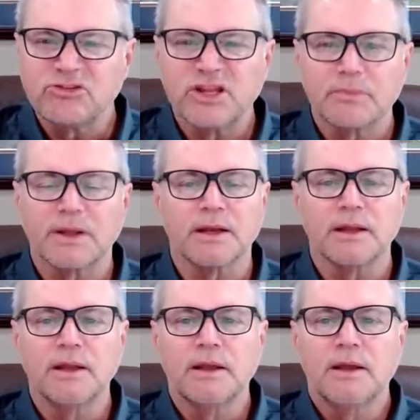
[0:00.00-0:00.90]

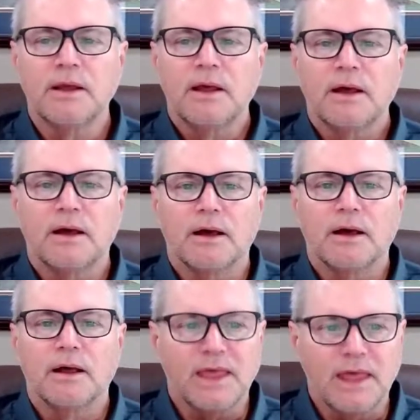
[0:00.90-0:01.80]
Typically,
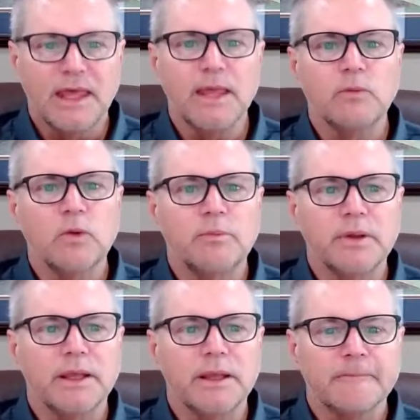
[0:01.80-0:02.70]
the key will
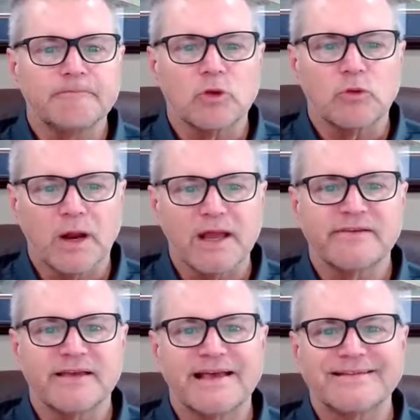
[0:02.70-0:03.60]
be
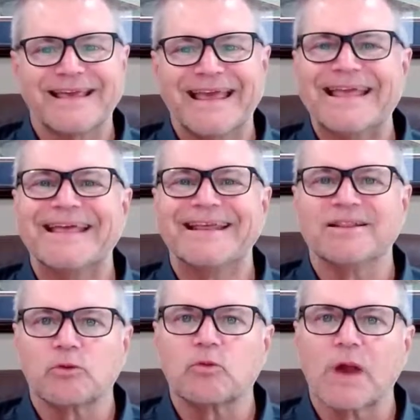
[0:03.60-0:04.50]
right sizing and
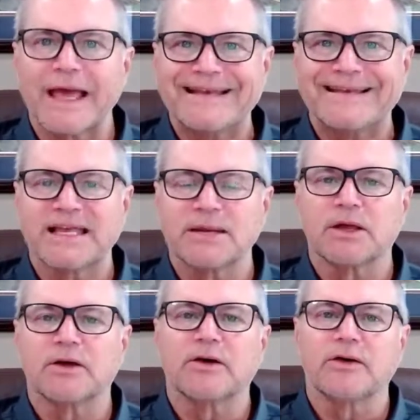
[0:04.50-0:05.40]
getting the right data,
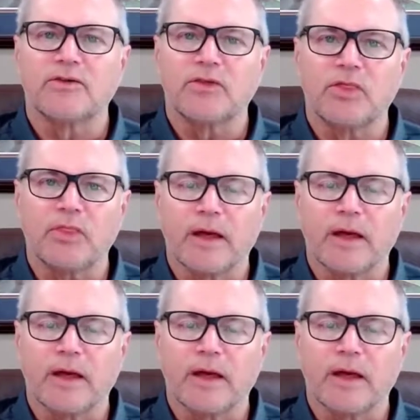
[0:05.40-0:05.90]
because